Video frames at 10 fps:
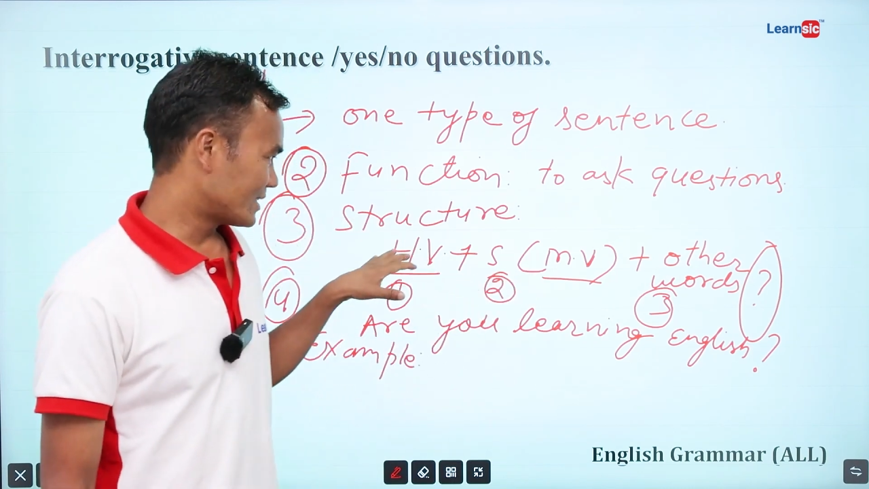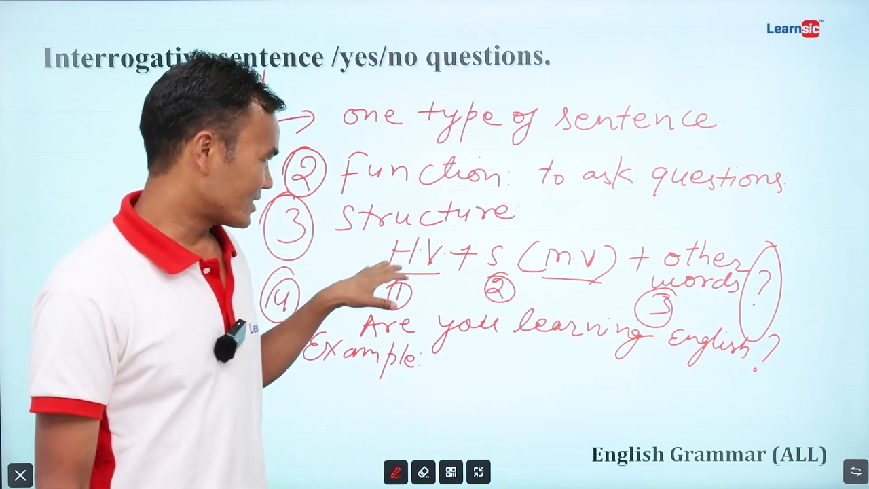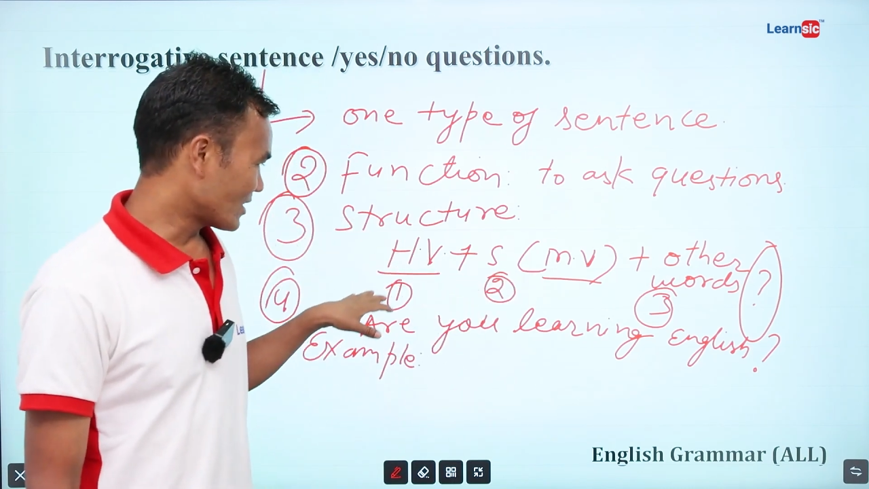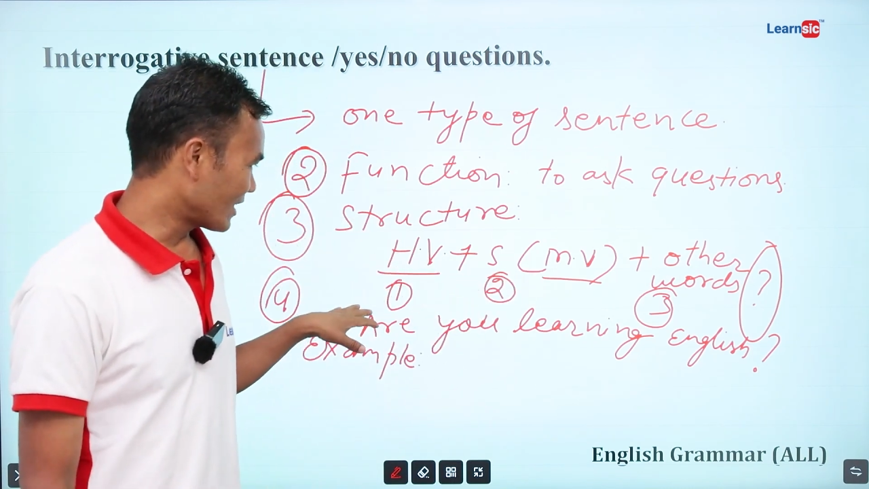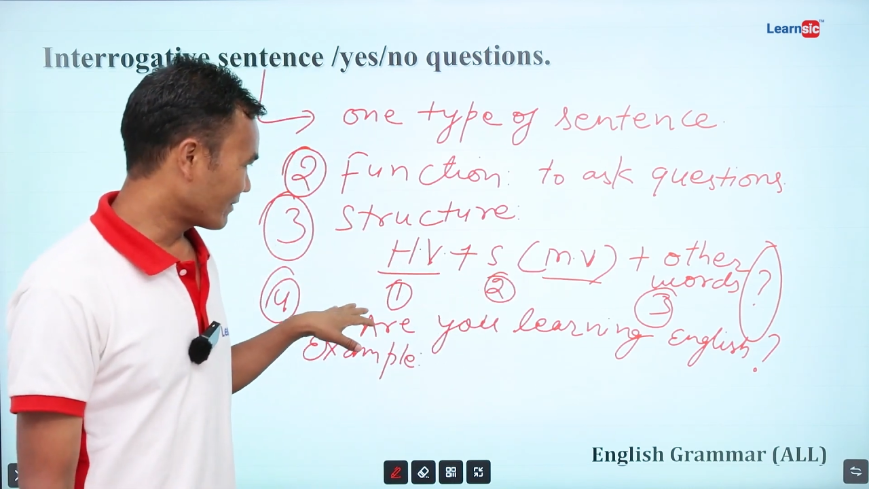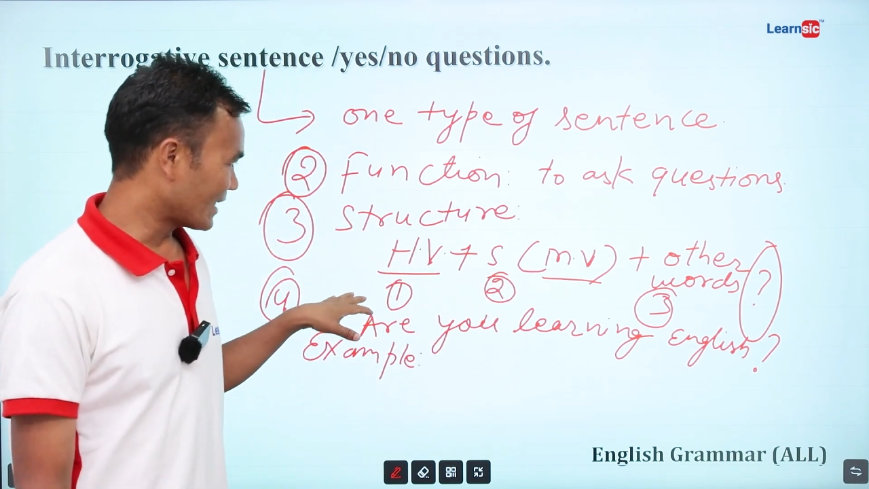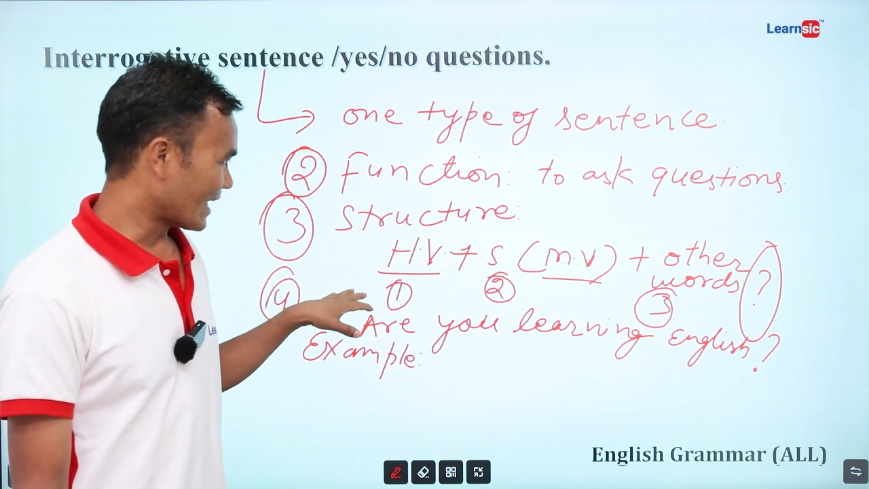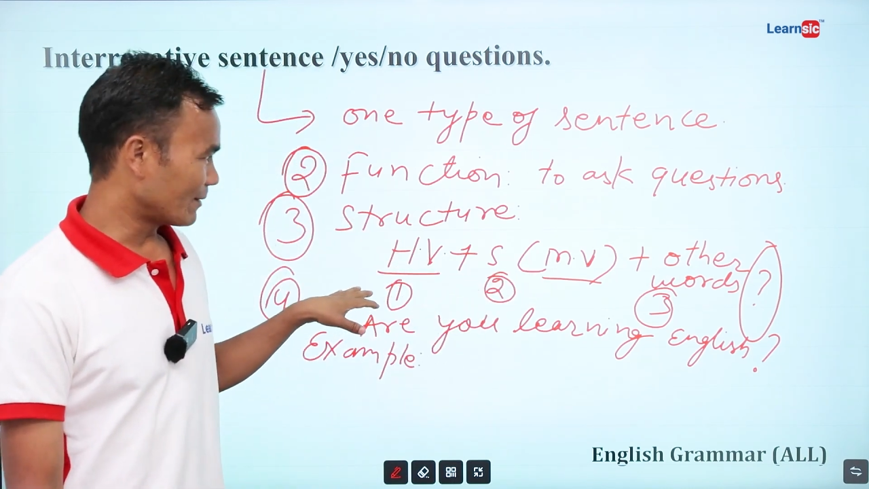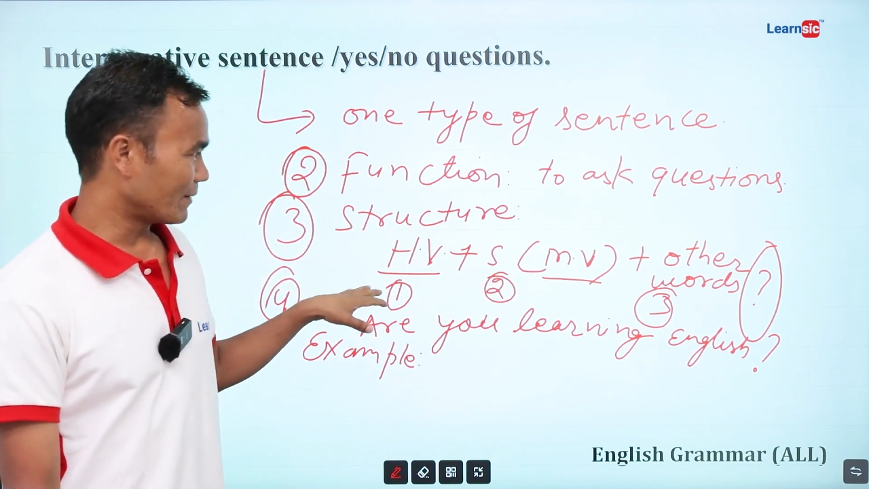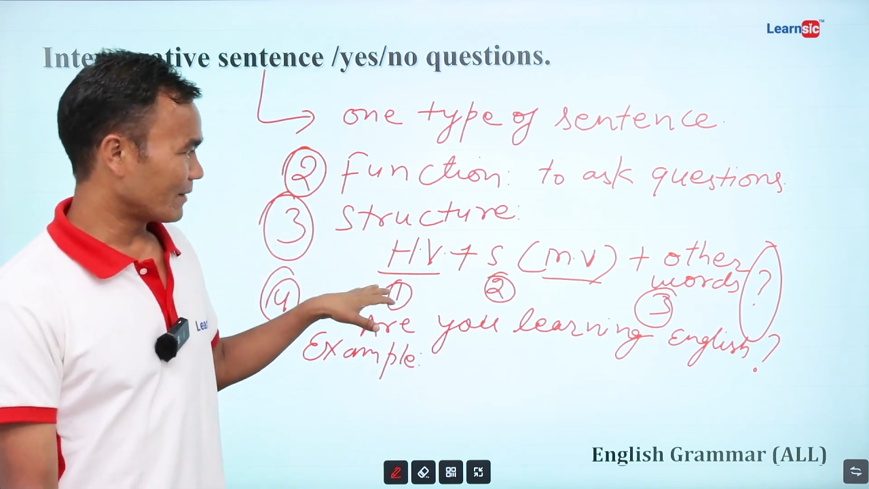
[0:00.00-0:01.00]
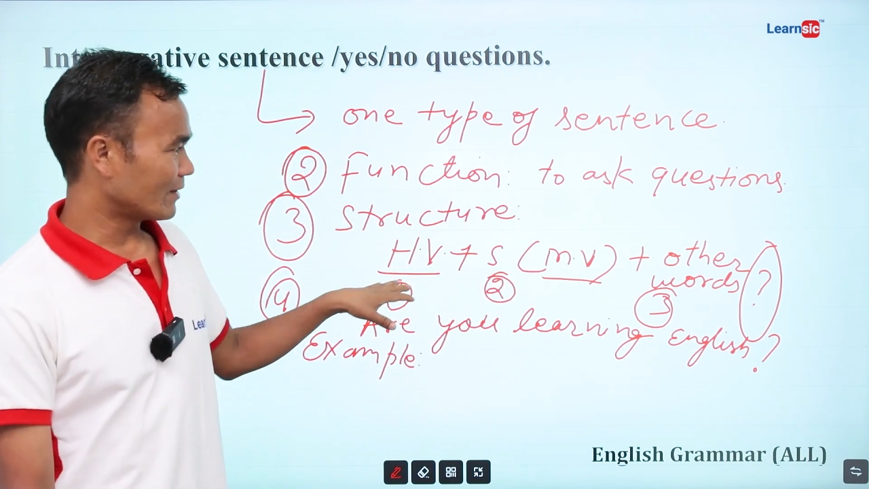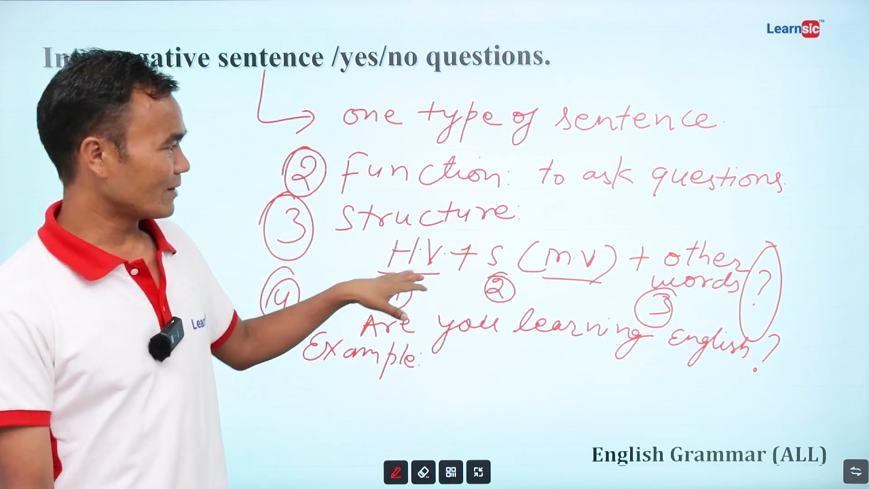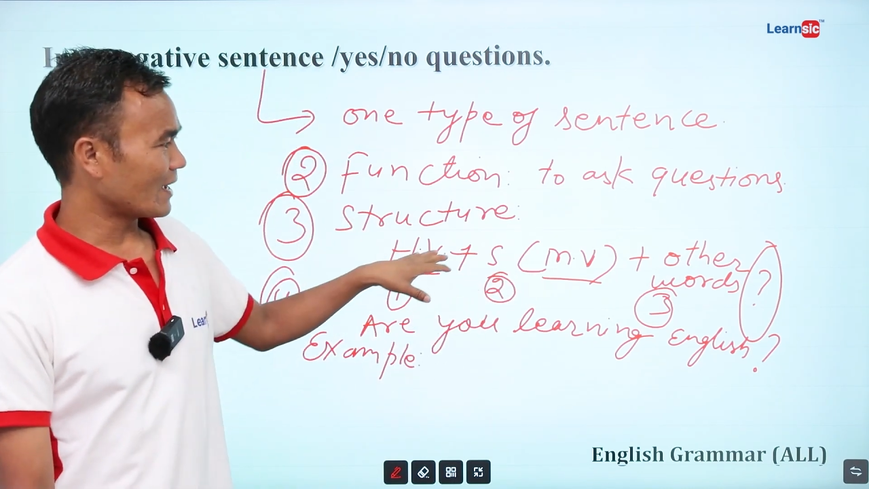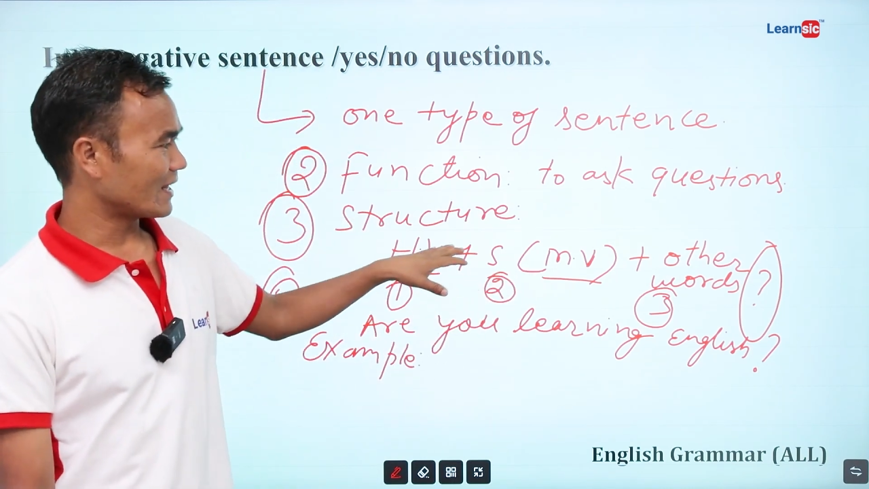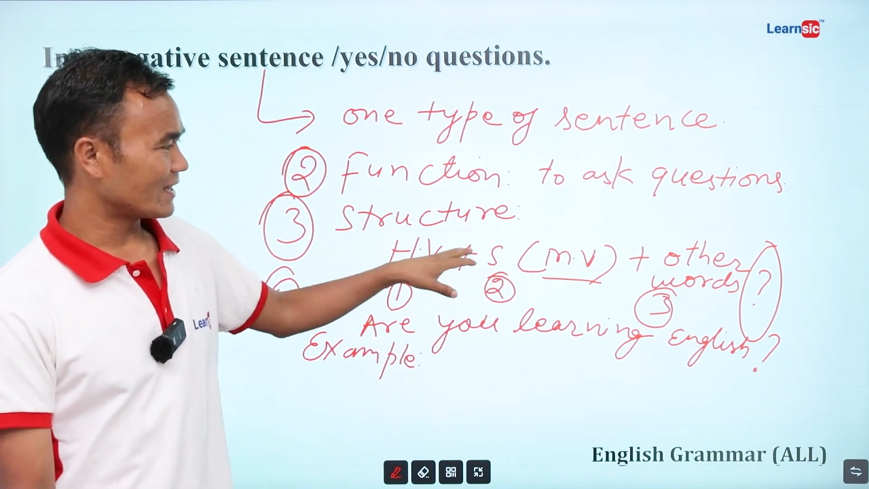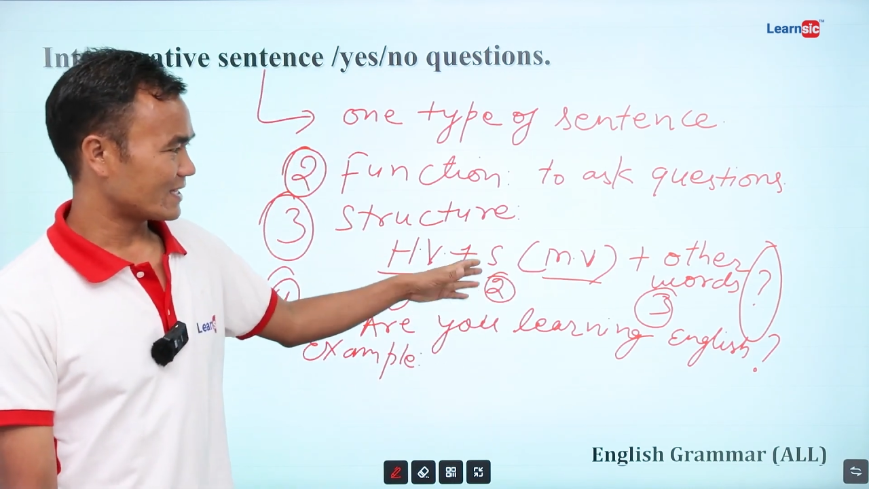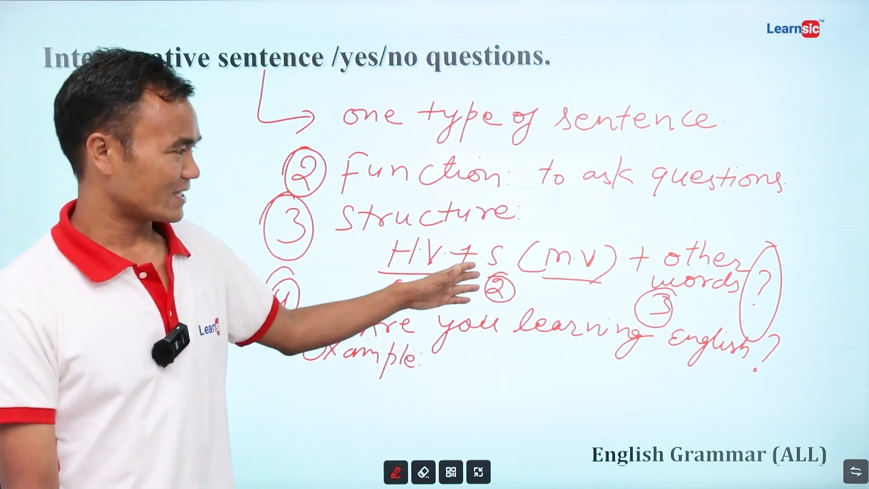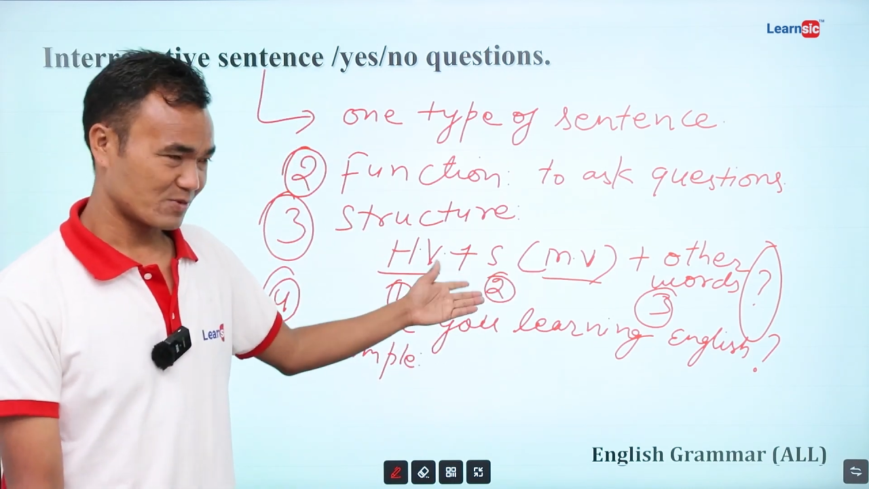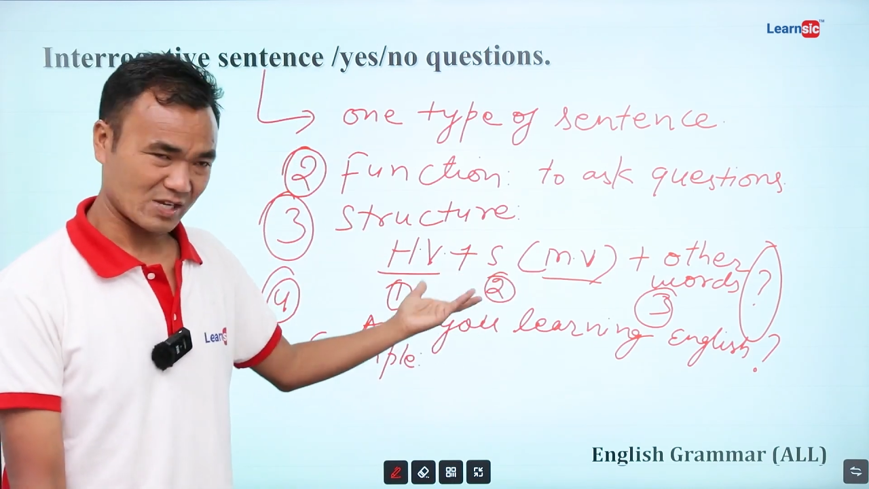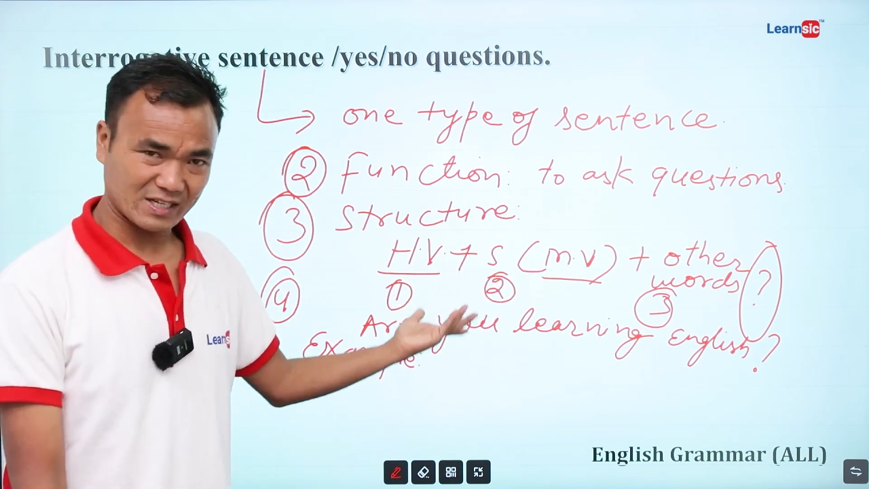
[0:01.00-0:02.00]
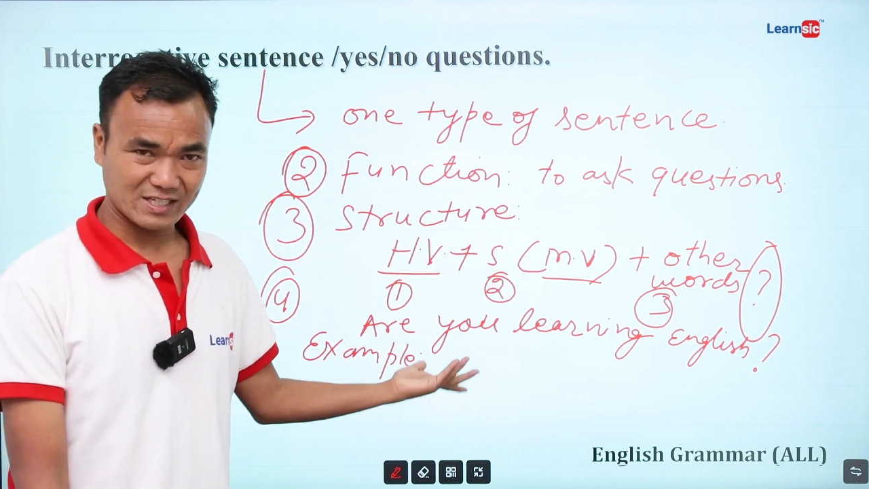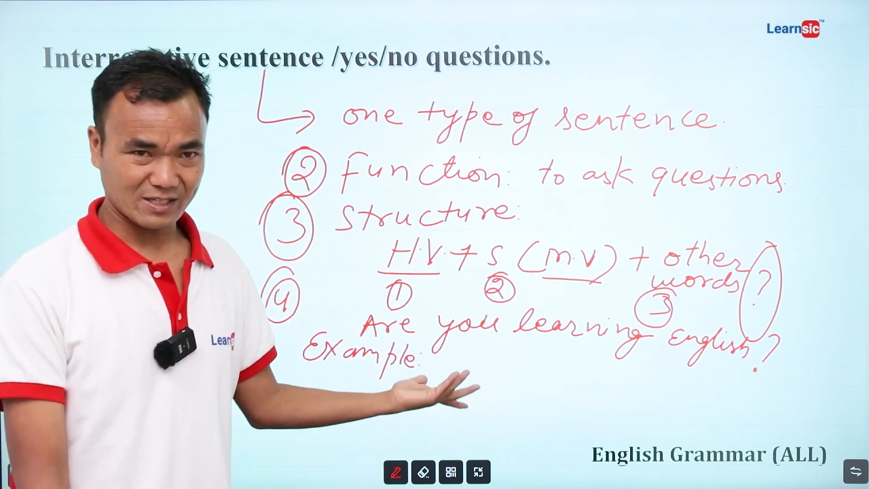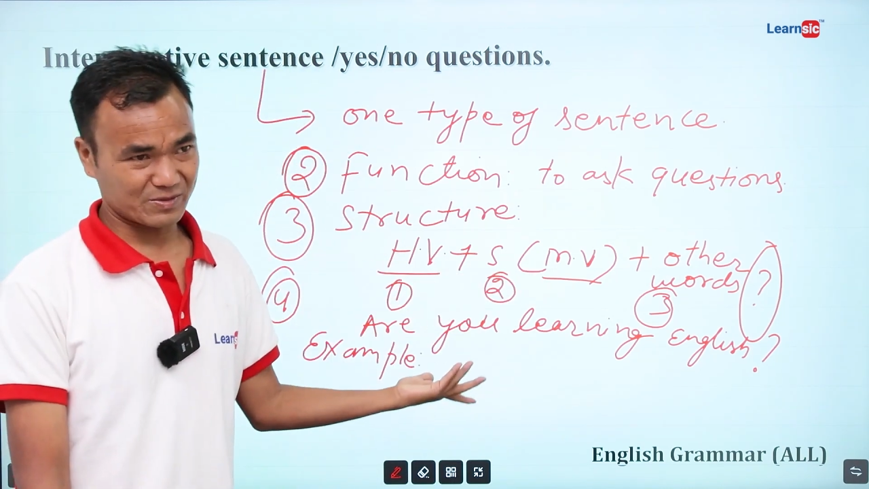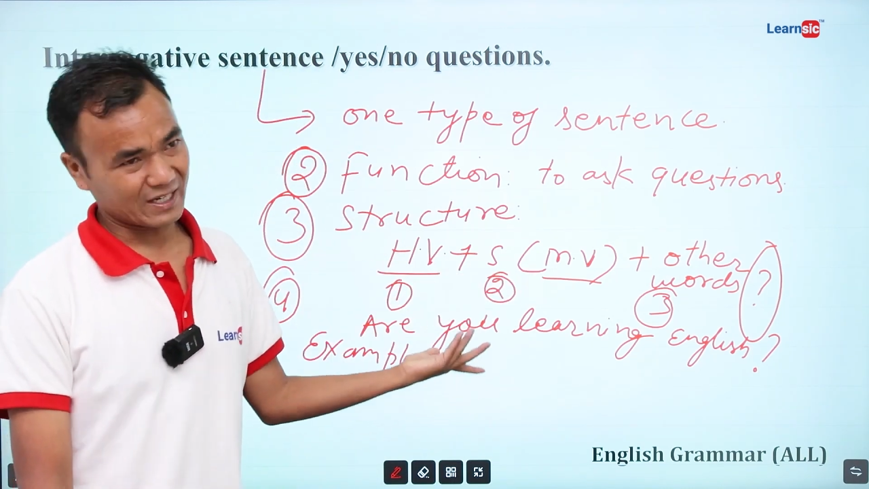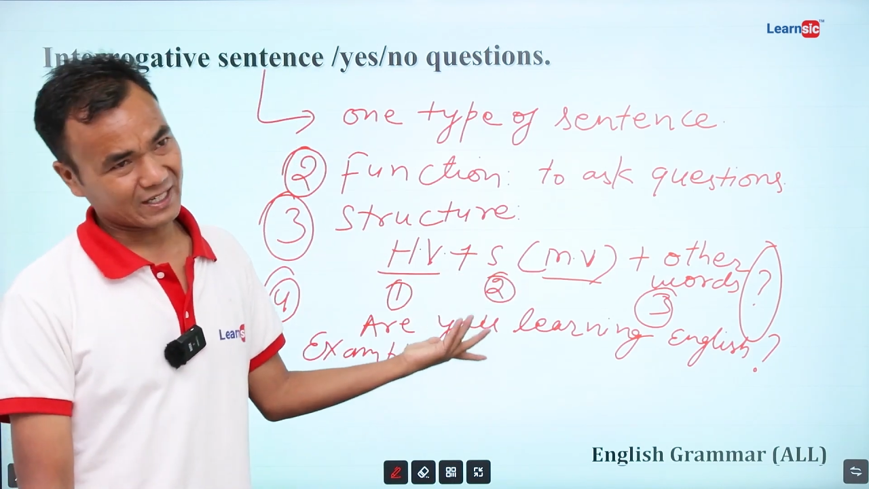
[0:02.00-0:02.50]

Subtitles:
starts with the helping verb and the subject,